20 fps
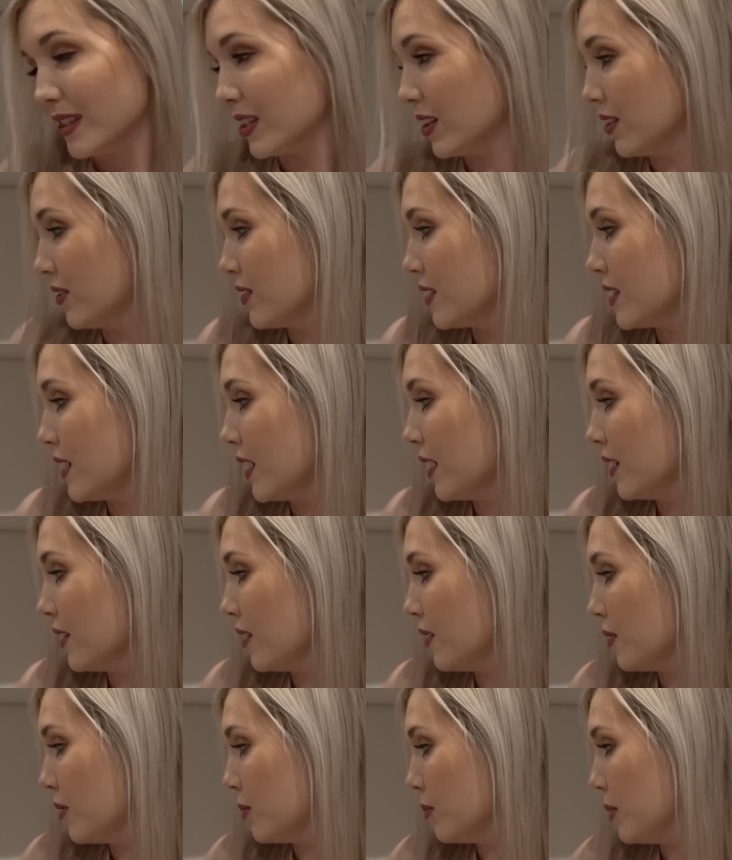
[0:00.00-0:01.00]
So say
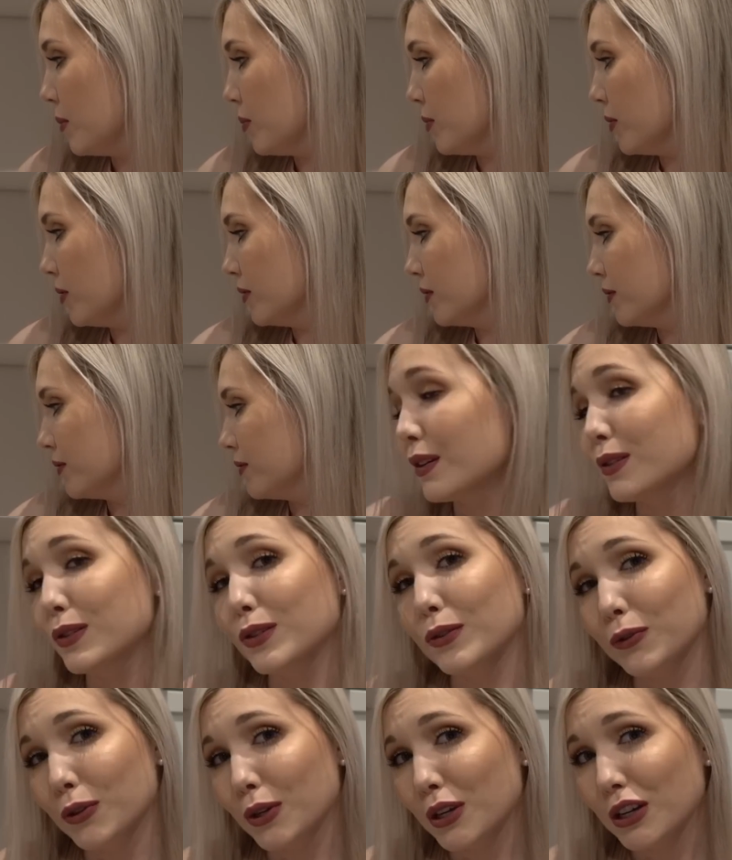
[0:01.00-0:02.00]
hello to the people.
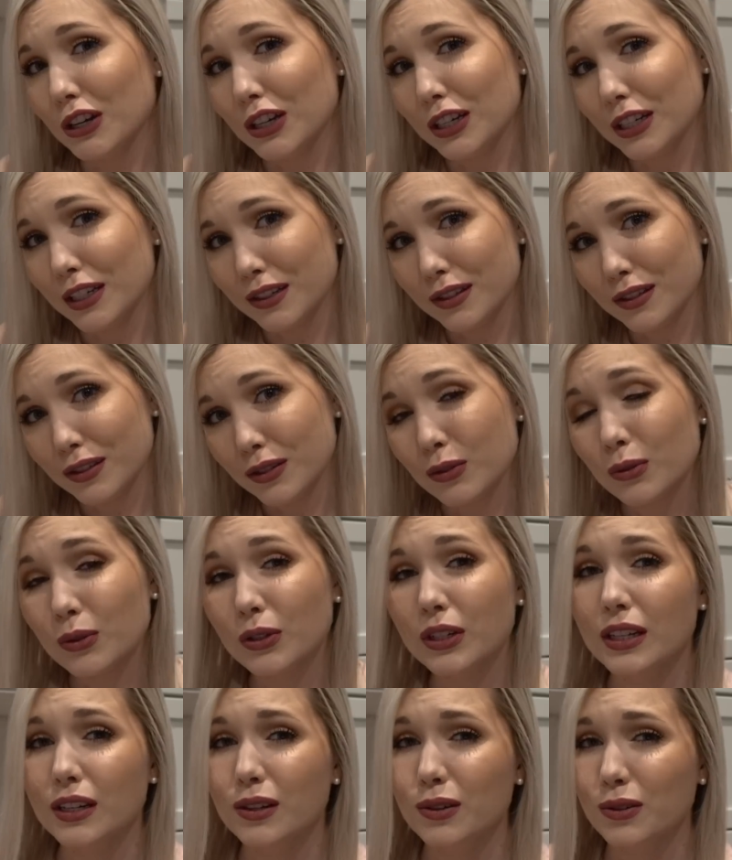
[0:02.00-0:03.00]
So if you hear any
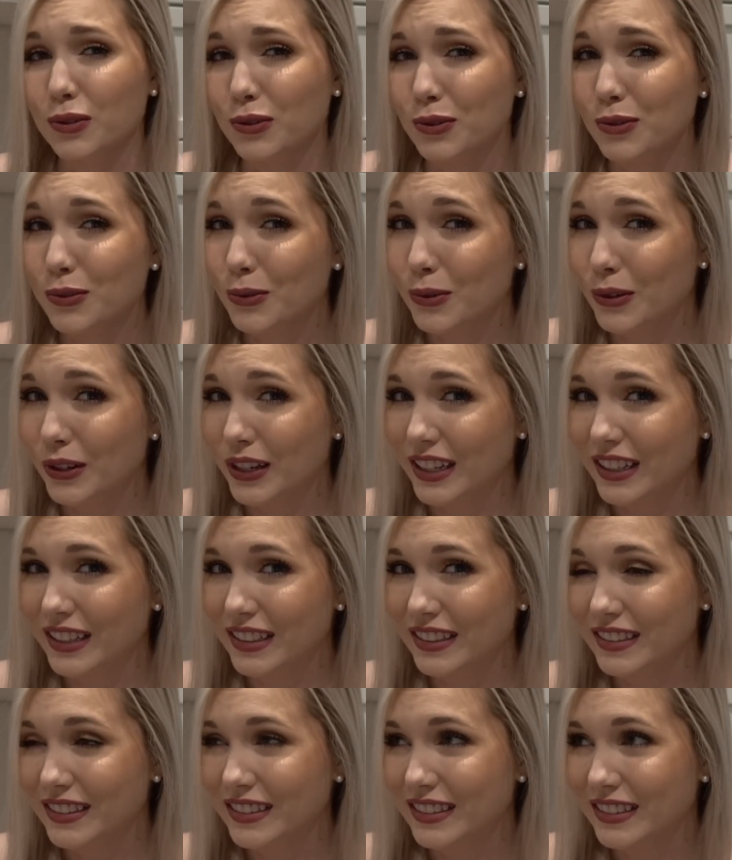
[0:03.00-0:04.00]
snorting or
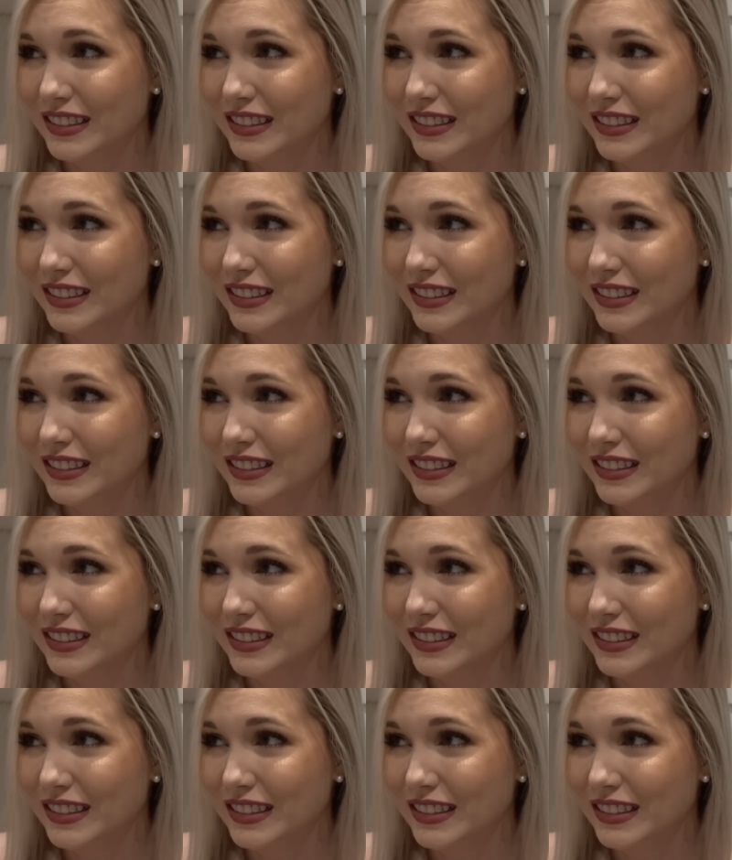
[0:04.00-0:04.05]
snoring,